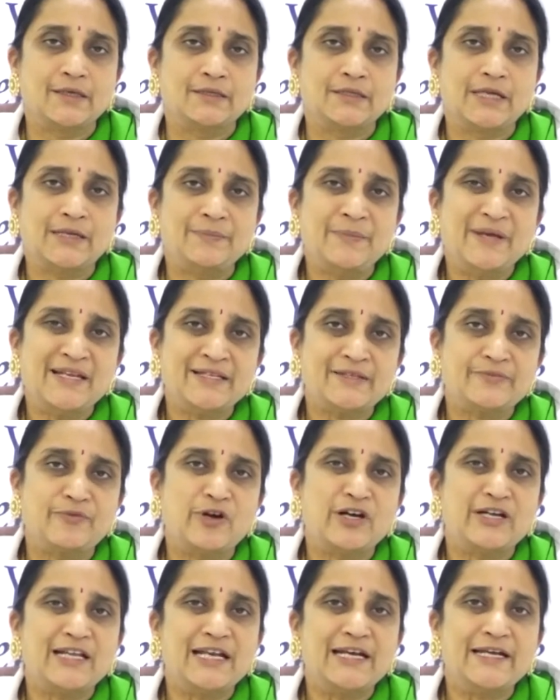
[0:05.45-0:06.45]
That means
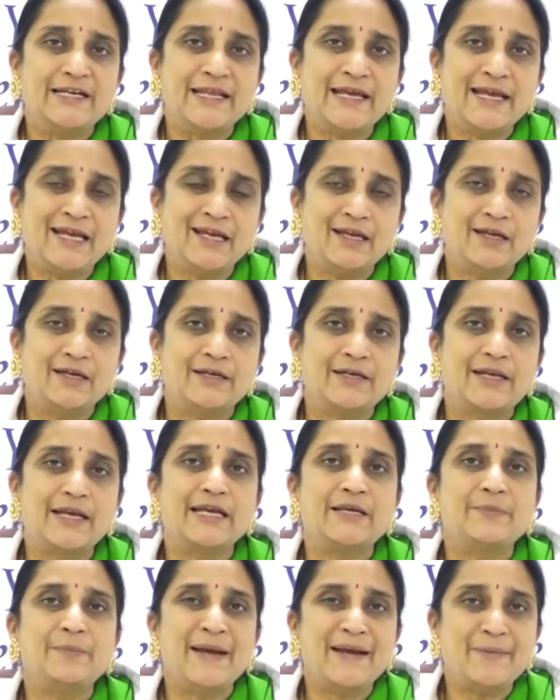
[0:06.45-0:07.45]
fertility
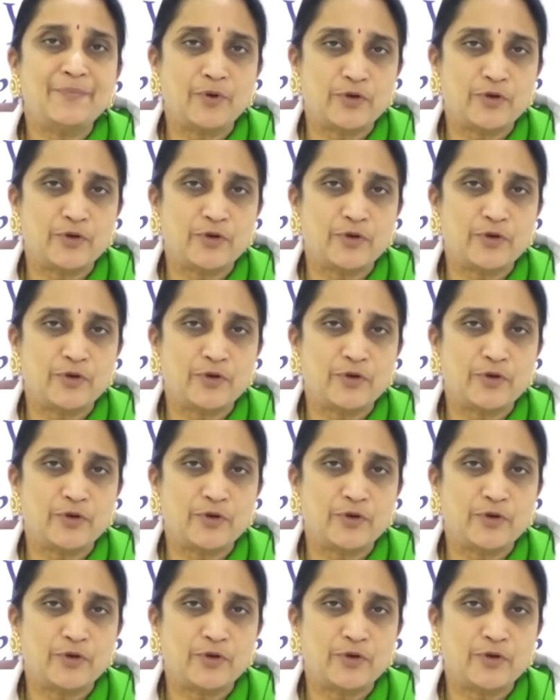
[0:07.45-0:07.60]
treatment